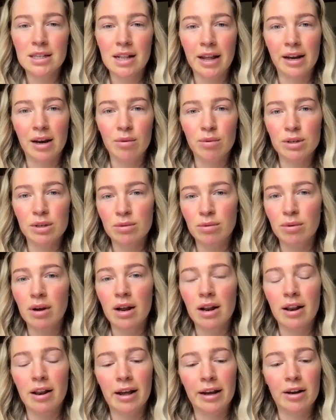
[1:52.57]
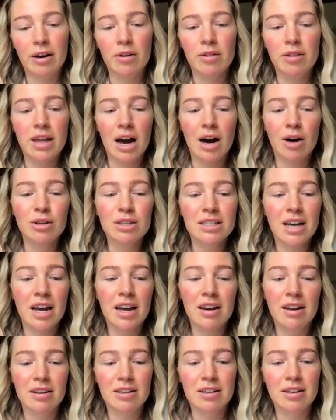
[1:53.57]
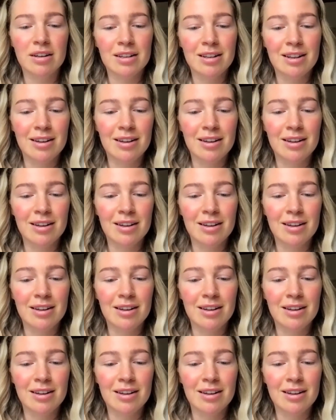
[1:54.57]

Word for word: Like I was like on the outside, it, it,